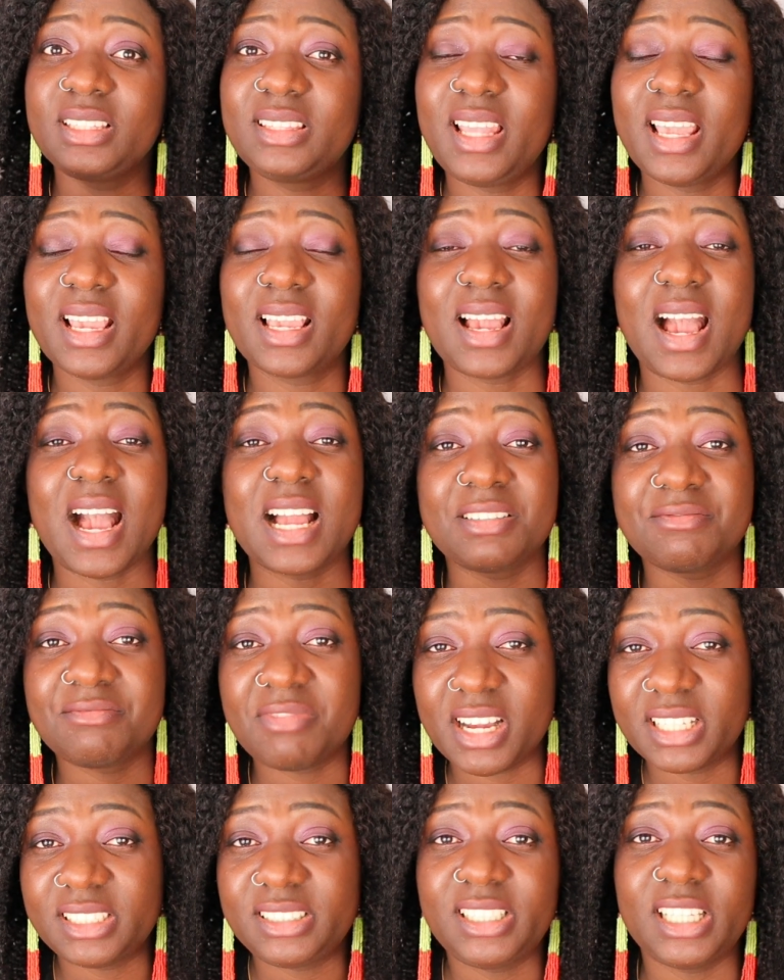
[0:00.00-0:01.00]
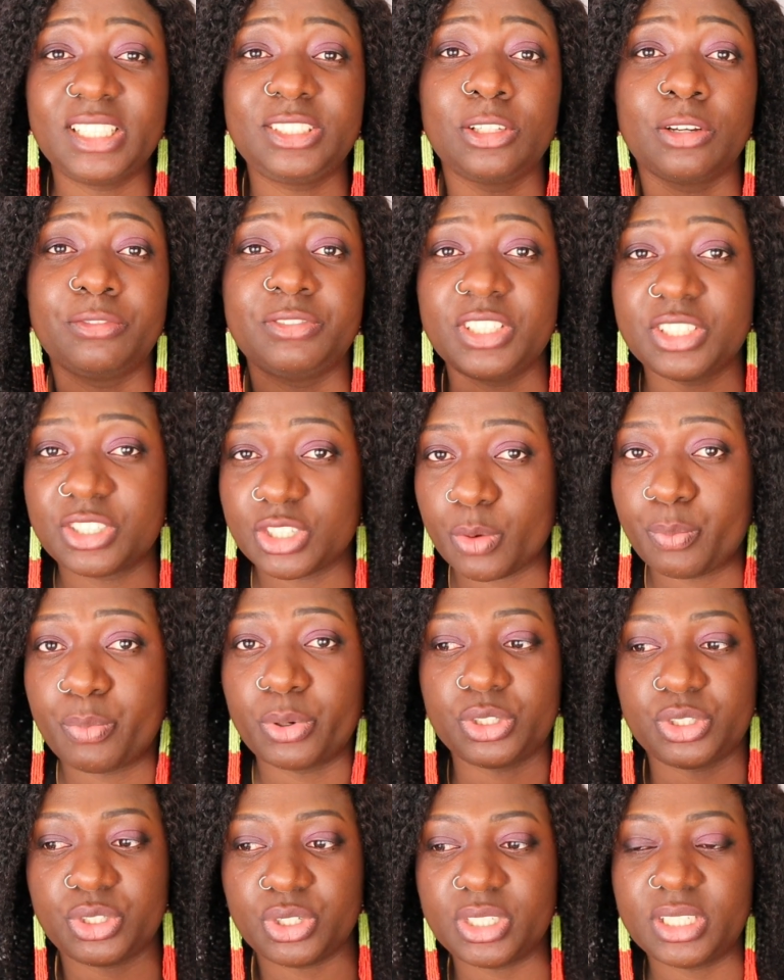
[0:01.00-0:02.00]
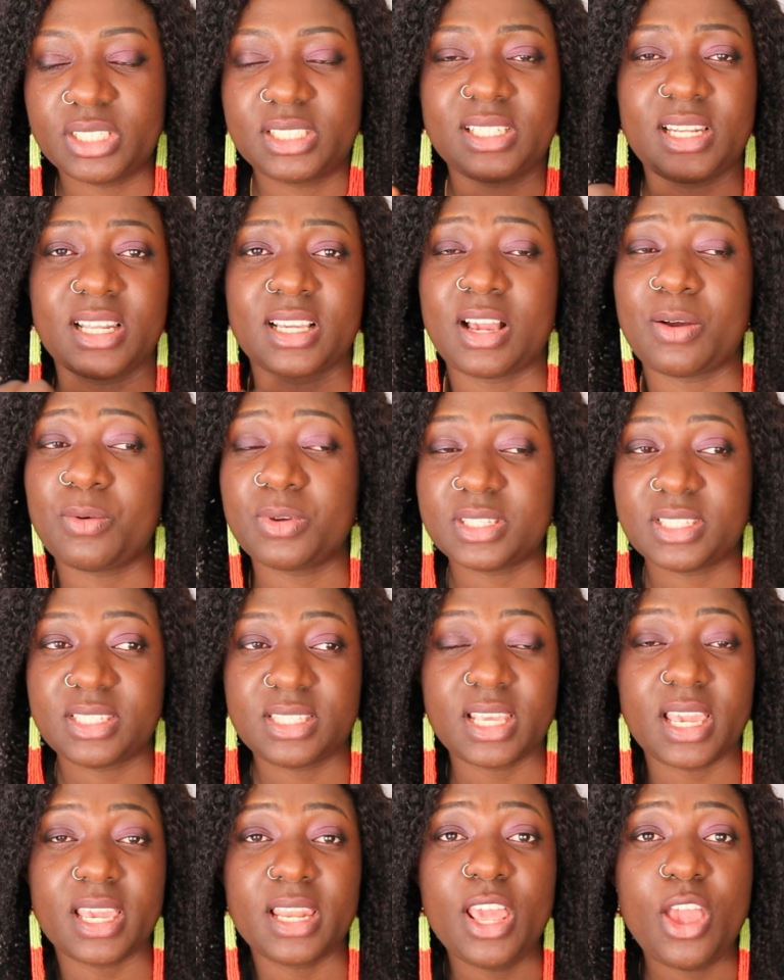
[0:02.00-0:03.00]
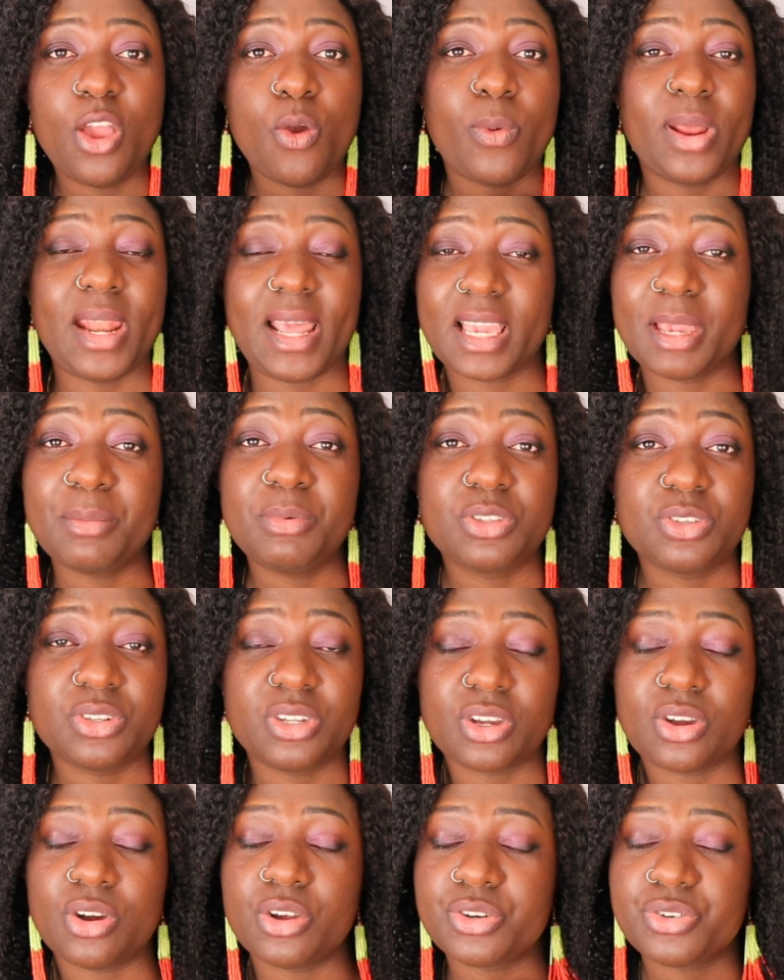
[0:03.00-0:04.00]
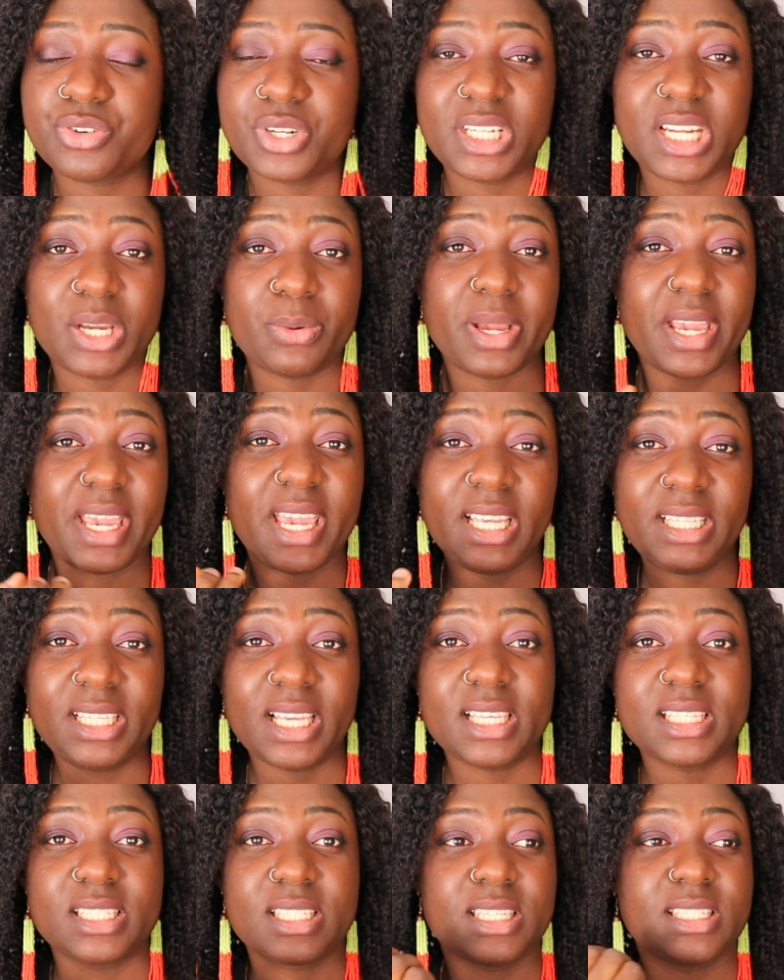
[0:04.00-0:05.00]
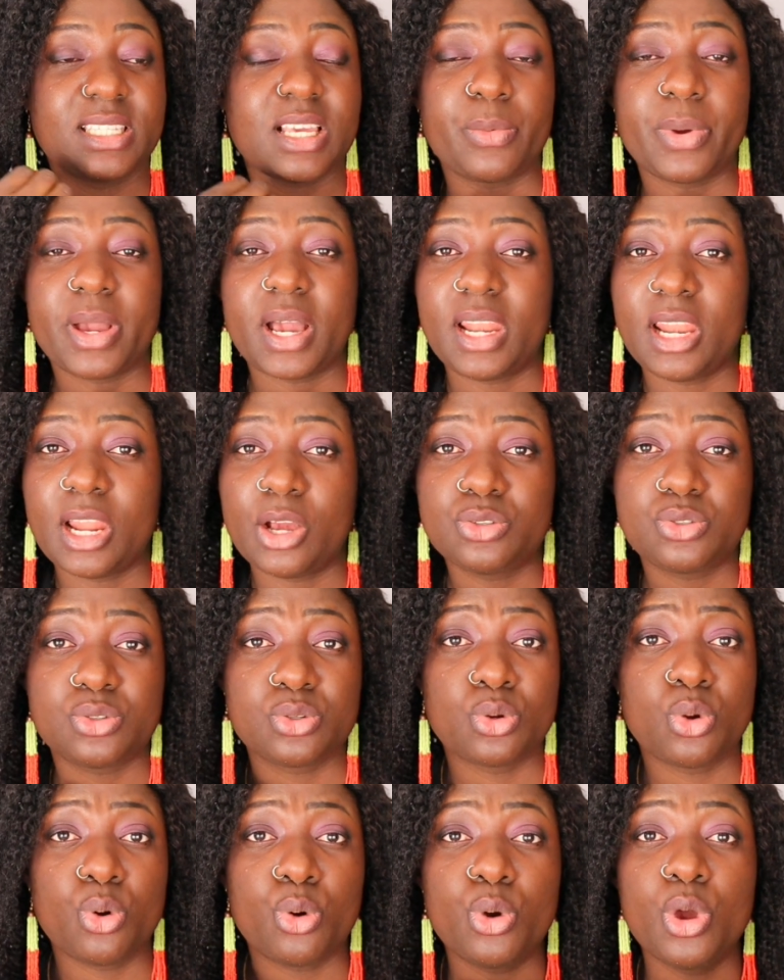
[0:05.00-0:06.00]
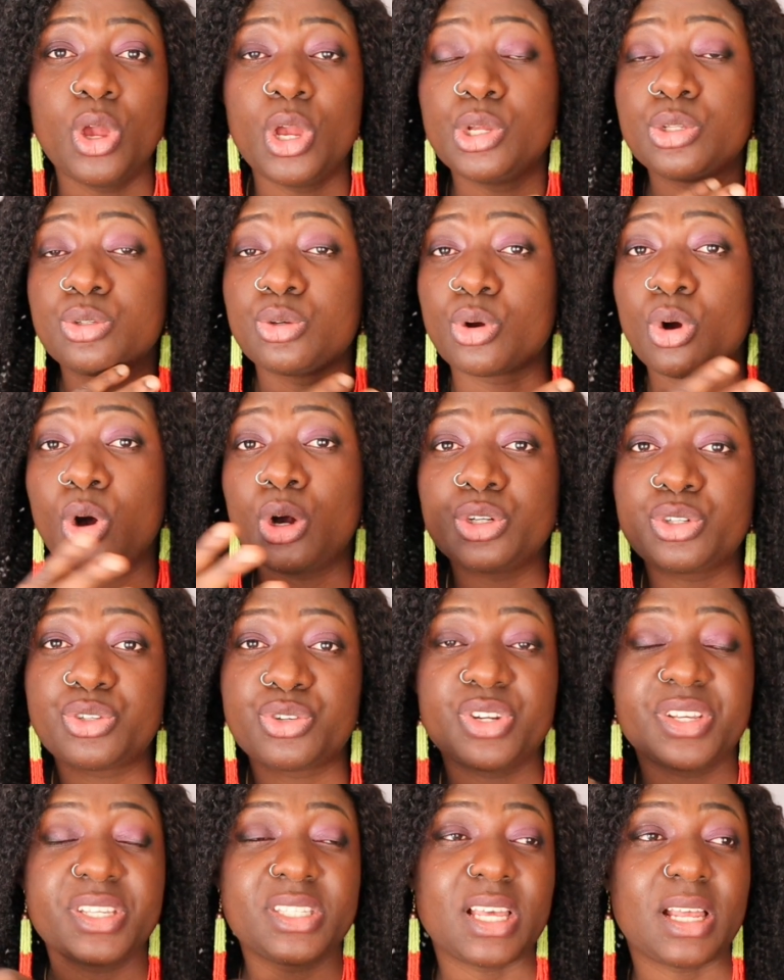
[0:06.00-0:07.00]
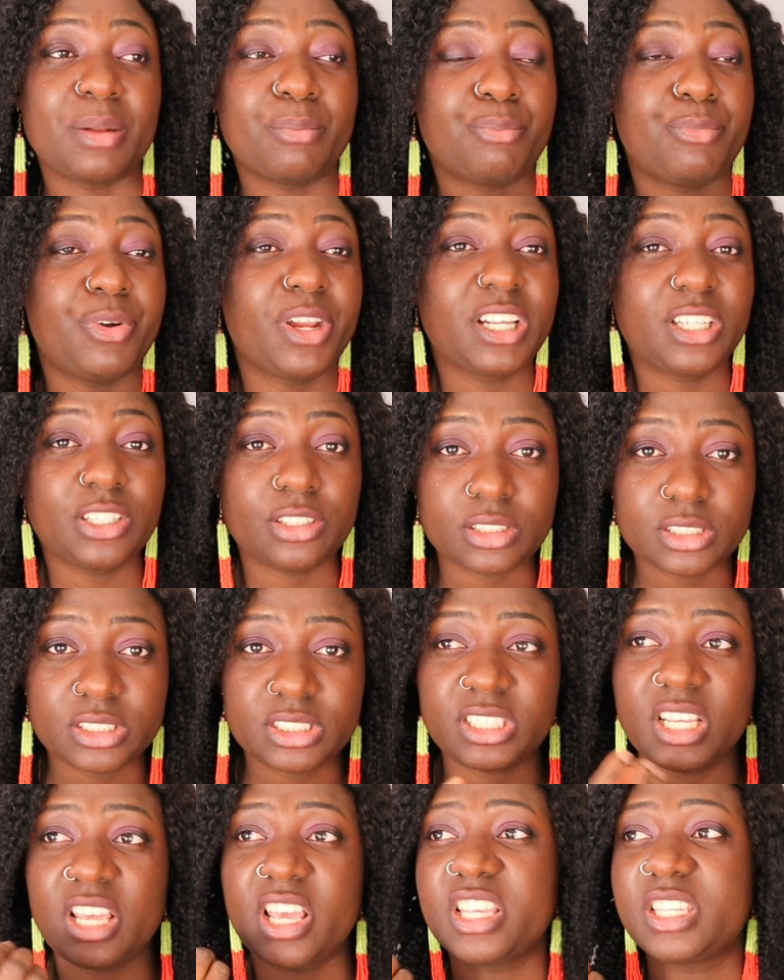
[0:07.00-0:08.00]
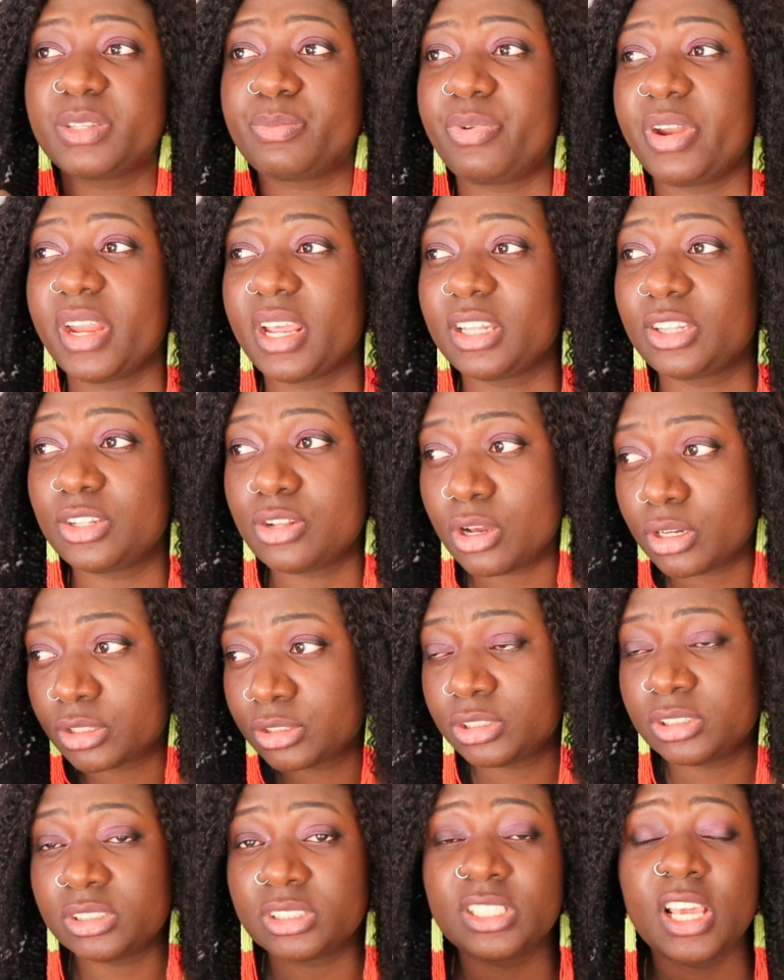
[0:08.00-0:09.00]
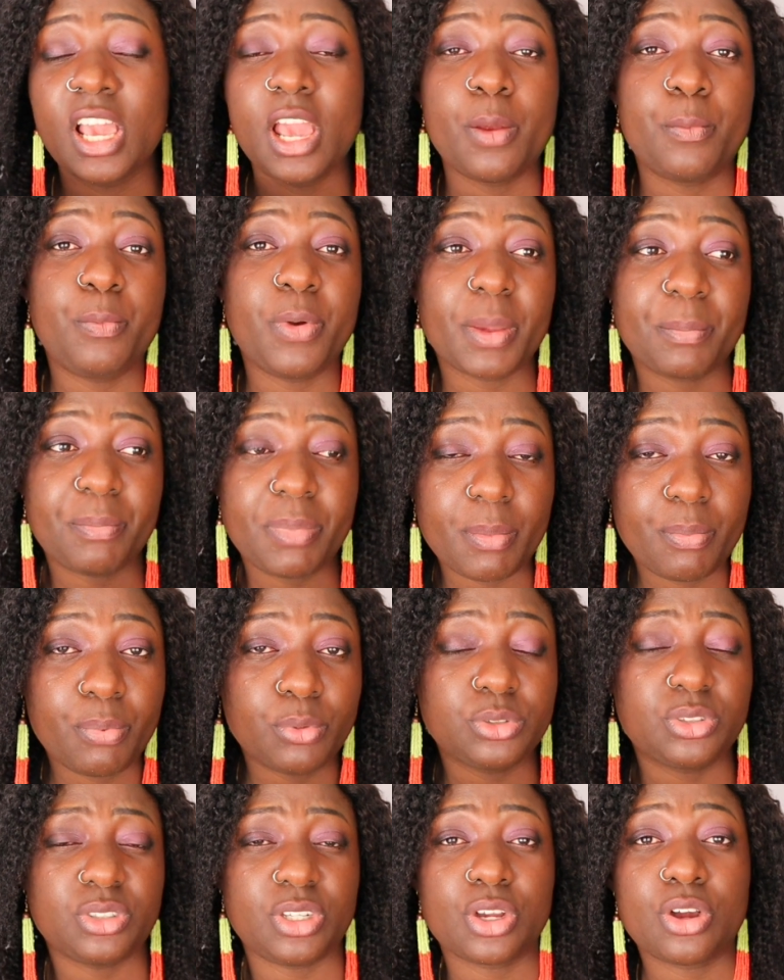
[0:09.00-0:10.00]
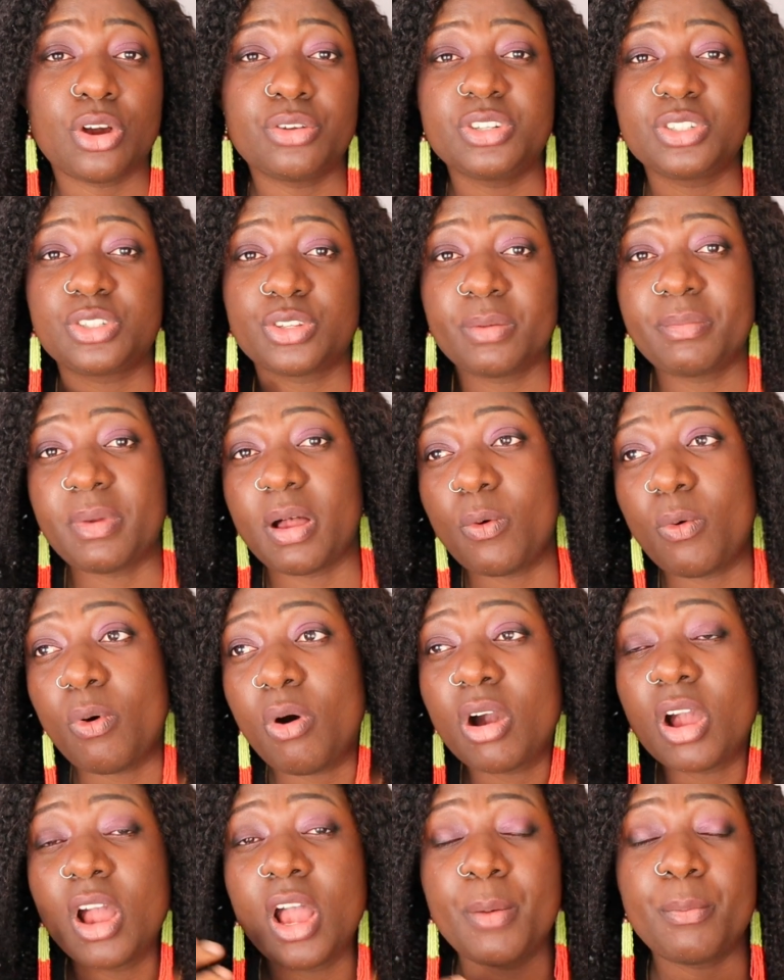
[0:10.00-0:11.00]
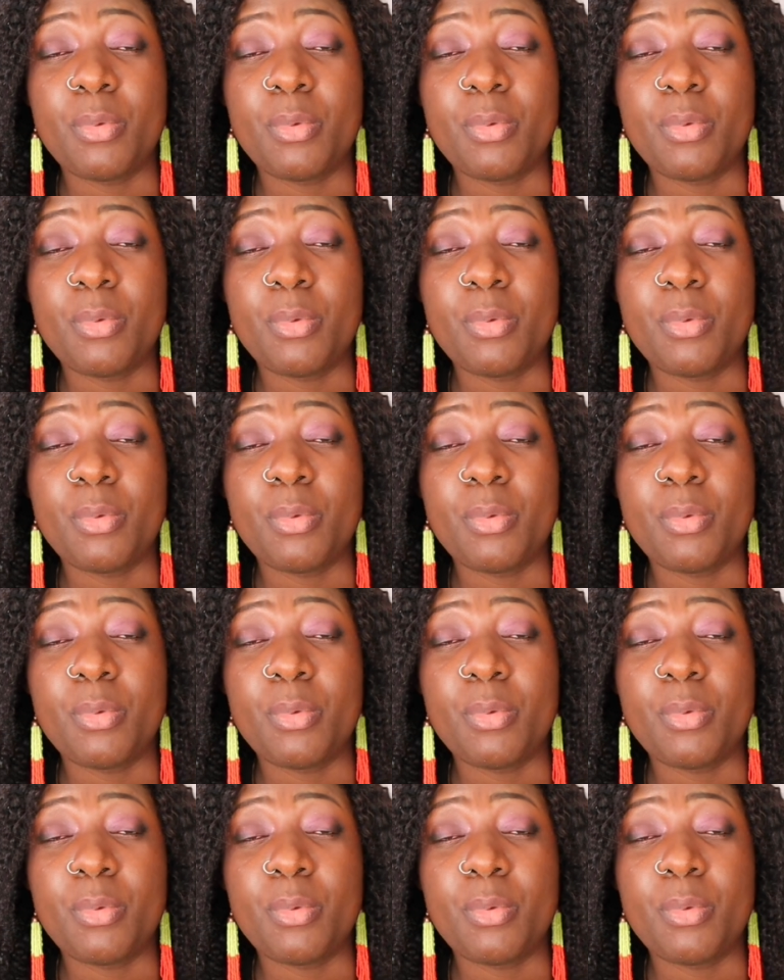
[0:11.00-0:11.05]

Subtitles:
Take advantage of this opportunity. Like I was saying, when I came into the country, there were agencies that were allowed to go to countries and bring nurses, bring doctors, bring people to the country to come and work.